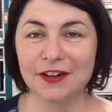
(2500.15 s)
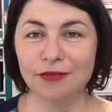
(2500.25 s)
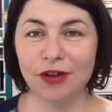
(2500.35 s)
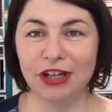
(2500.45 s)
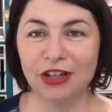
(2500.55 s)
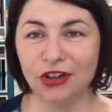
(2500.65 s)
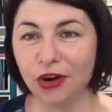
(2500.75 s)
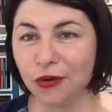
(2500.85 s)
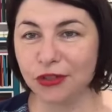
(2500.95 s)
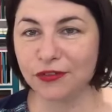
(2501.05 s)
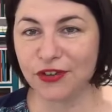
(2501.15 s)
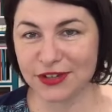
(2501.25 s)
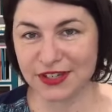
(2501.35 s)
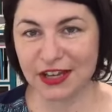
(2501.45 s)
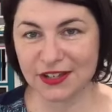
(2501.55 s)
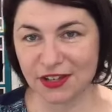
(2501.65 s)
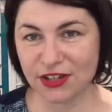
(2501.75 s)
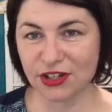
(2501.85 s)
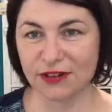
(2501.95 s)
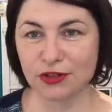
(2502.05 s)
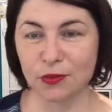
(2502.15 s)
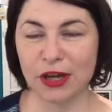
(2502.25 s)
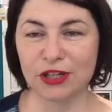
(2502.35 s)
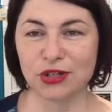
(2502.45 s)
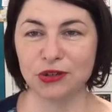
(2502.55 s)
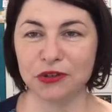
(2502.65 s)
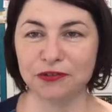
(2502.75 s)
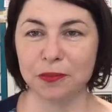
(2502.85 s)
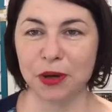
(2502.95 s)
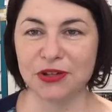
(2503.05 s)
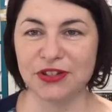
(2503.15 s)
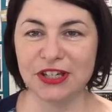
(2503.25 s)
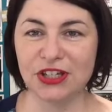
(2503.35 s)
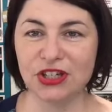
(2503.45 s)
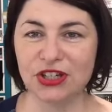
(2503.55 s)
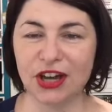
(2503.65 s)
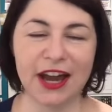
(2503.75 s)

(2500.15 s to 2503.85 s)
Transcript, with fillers: ready to go on the first day so that you don't have to wait too long for postage.